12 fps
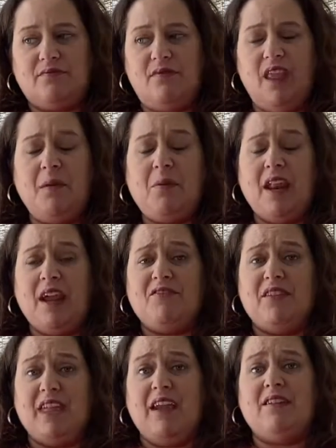I bought
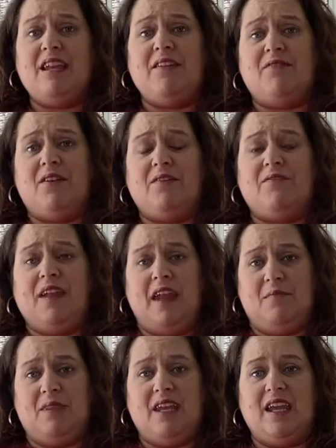everything I need for a
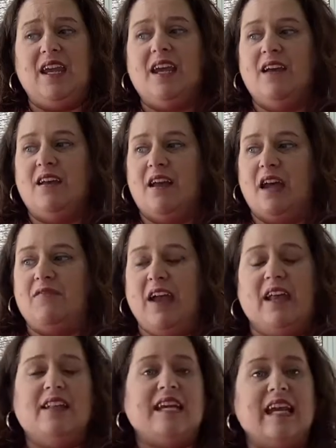family
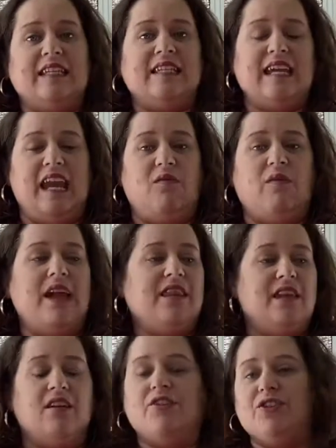Valentine's Day right
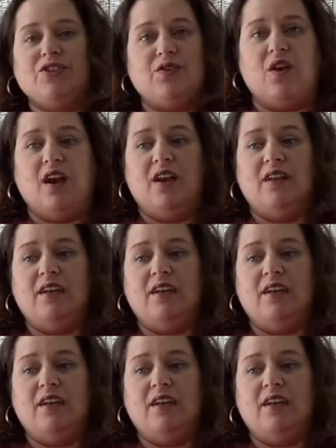there in the store.